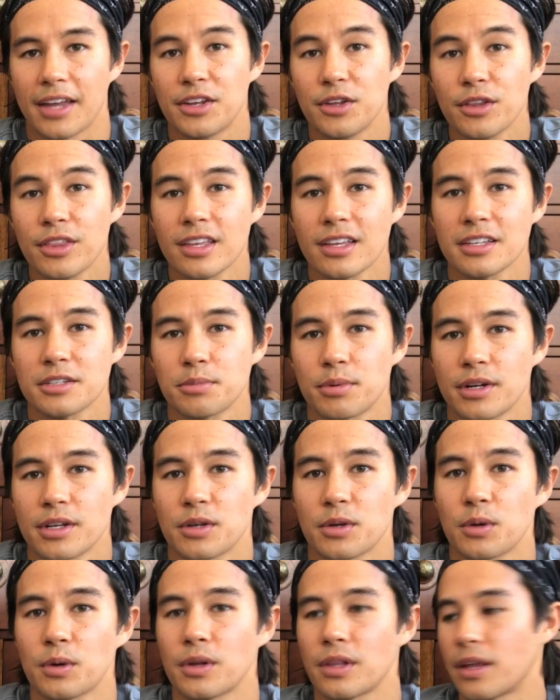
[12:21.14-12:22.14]
I do think it's pretty
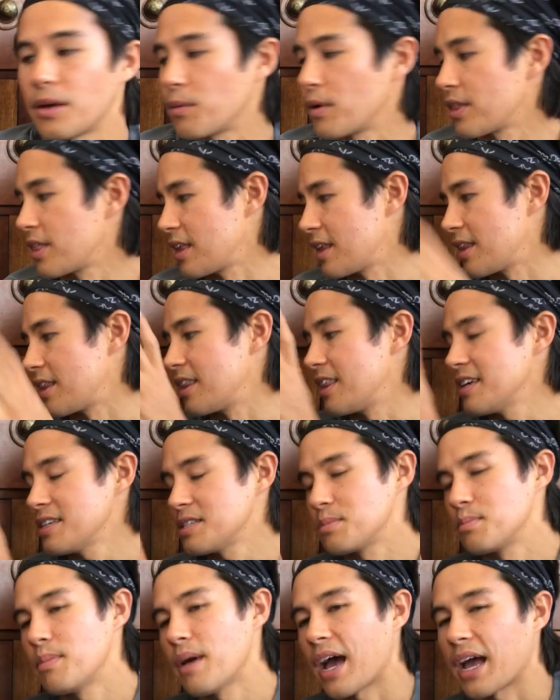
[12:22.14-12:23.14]
cool that within this
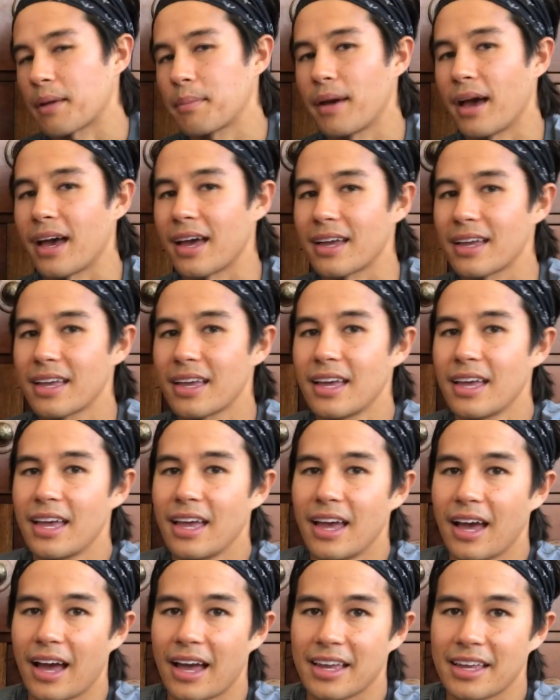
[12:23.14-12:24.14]
backpack,
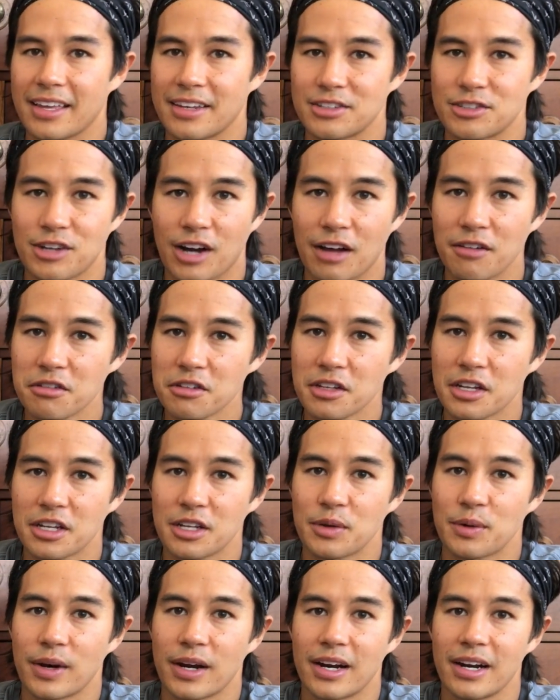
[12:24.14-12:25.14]
I can travel
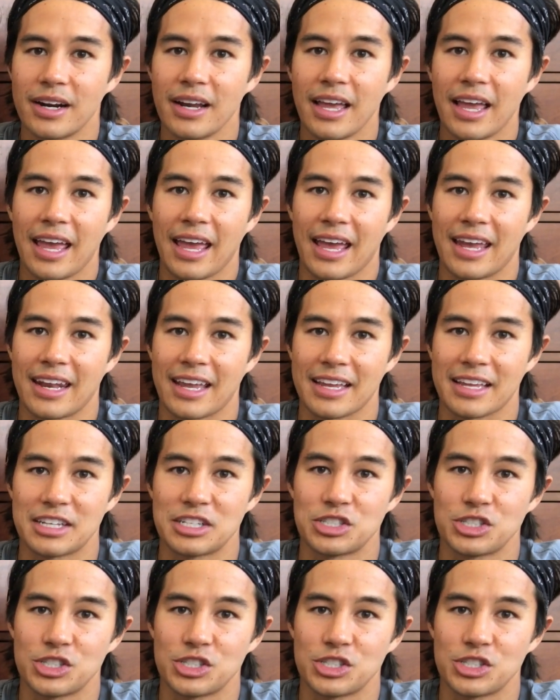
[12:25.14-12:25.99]
anywhere, and I can